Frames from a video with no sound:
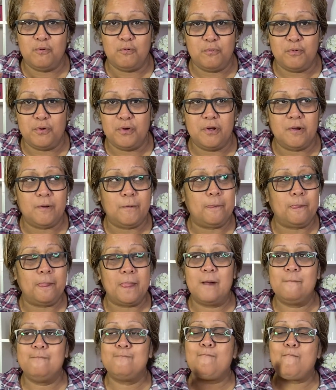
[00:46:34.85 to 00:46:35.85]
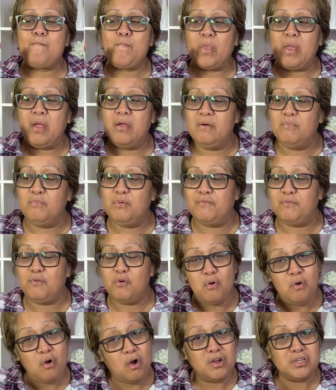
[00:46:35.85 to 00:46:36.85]
work with
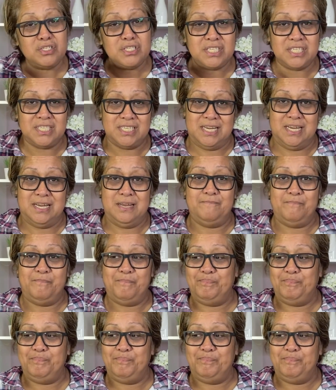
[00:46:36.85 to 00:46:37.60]
all honesty.